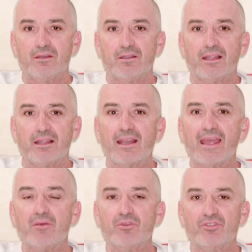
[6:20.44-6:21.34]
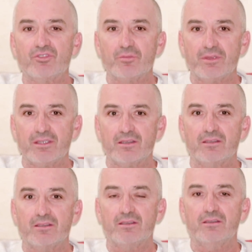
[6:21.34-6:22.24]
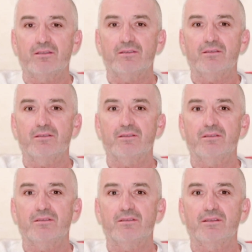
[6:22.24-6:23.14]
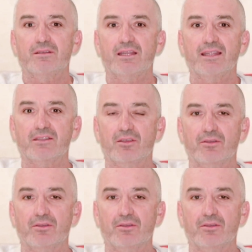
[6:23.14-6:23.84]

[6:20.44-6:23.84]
allow it to be a let go.